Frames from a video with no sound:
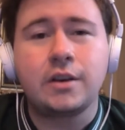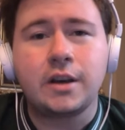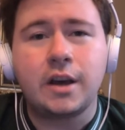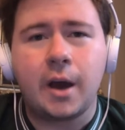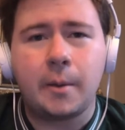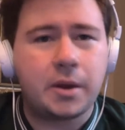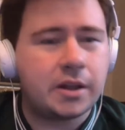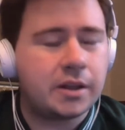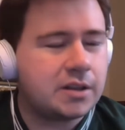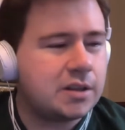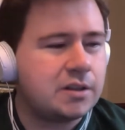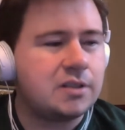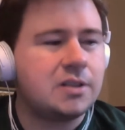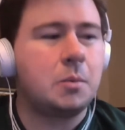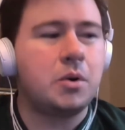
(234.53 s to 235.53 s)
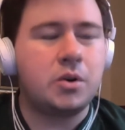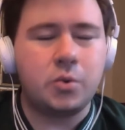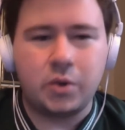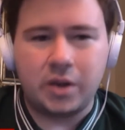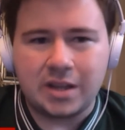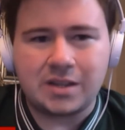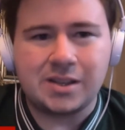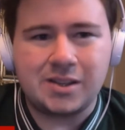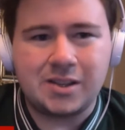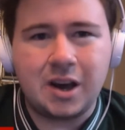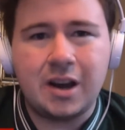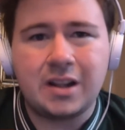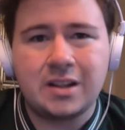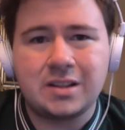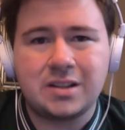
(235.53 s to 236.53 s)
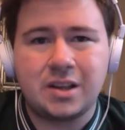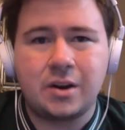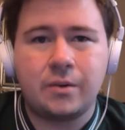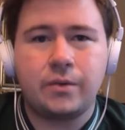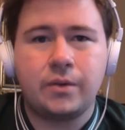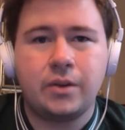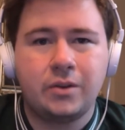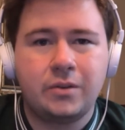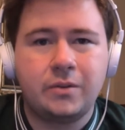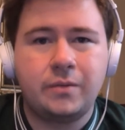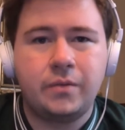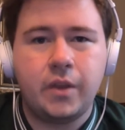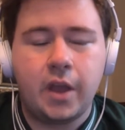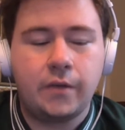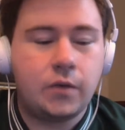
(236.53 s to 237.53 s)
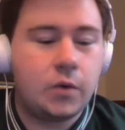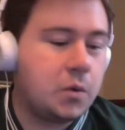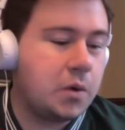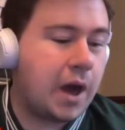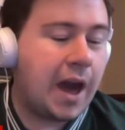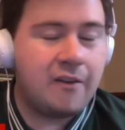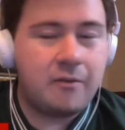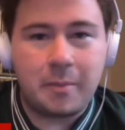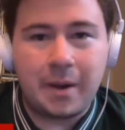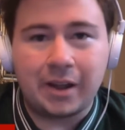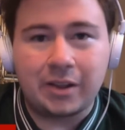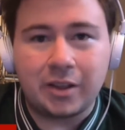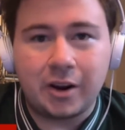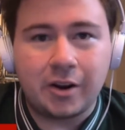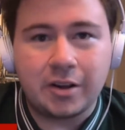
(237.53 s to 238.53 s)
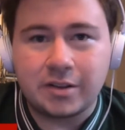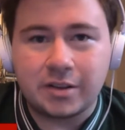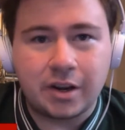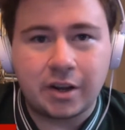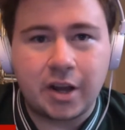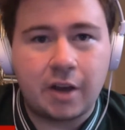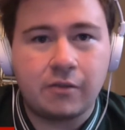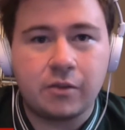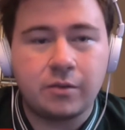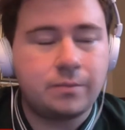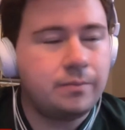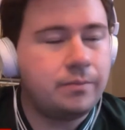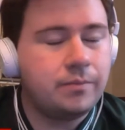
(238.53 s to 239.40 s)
I mean, this is someone who gets it done in center field. If you have him out there, he's going to cover